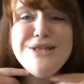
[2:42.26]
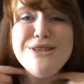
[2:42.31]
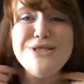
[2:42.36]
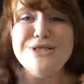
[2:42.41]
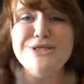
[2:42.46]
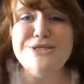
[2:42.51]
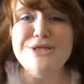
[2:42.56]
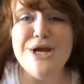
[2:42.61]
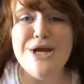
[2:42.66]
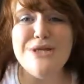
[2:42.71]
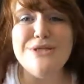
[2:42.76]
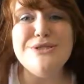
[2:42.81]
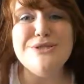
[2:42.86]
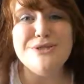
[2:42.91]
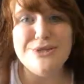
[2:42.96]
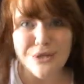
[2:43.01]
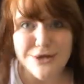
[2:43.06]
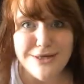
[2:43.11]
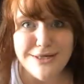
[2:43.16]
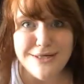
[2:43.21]
get this tag
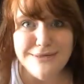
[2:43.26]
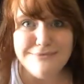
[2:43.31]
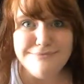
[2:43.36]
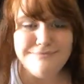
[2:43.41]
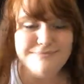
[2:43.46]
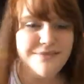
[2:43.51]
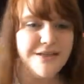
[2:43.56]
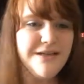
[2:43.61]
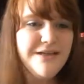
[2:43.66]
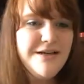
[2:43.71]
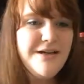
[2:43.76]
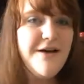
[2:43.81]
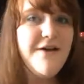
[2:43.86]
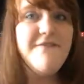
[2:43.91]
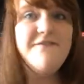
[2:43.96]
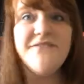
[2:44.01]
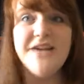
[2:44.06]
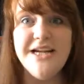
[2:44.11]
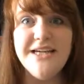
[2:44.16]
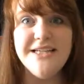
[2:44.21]
started.
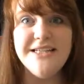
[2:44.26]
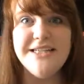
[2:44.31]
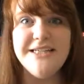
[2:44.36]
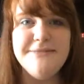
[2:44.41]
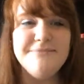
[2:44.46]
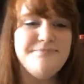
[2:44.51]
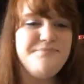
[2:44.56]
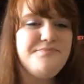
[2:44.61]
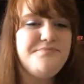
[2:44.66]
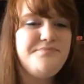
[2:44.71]
Finally.